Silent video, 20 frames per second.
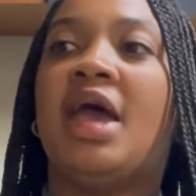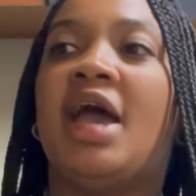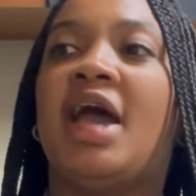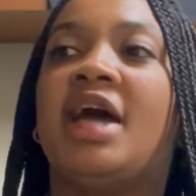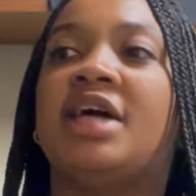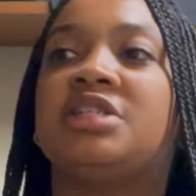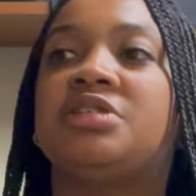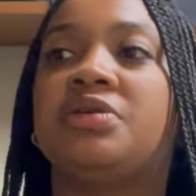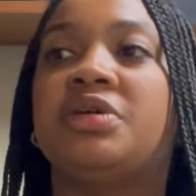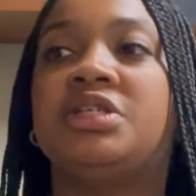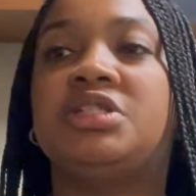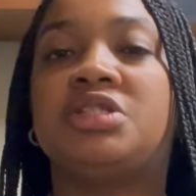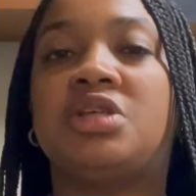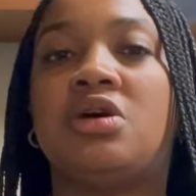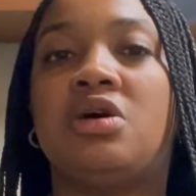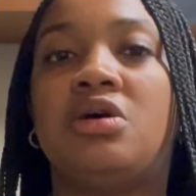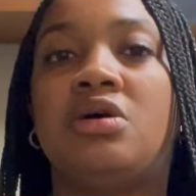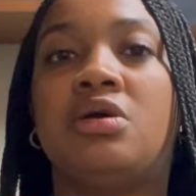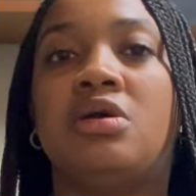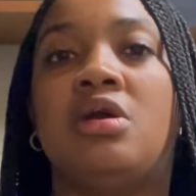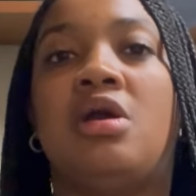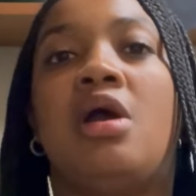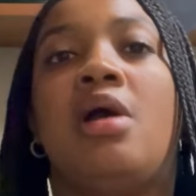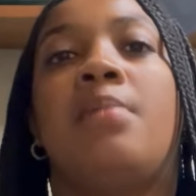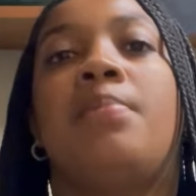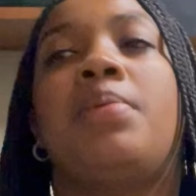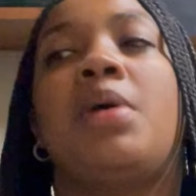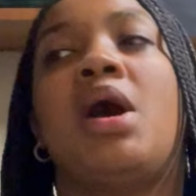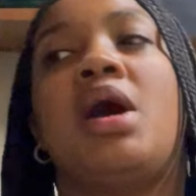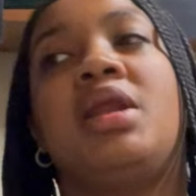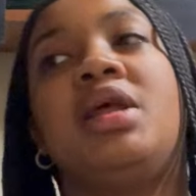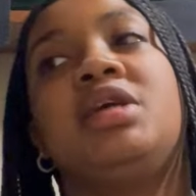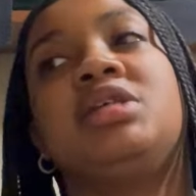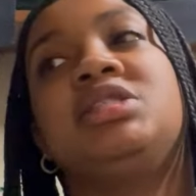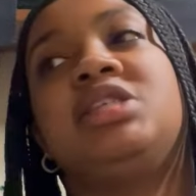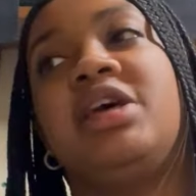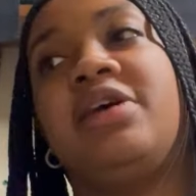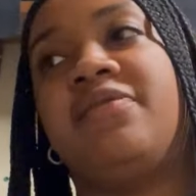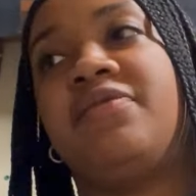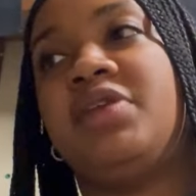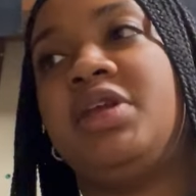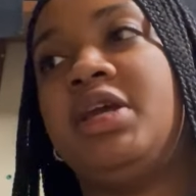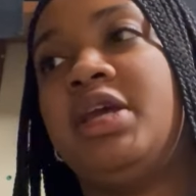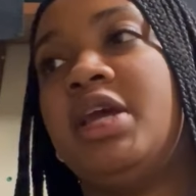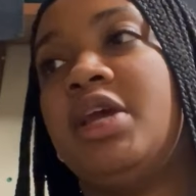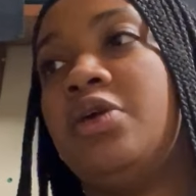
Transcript: As a result, productivity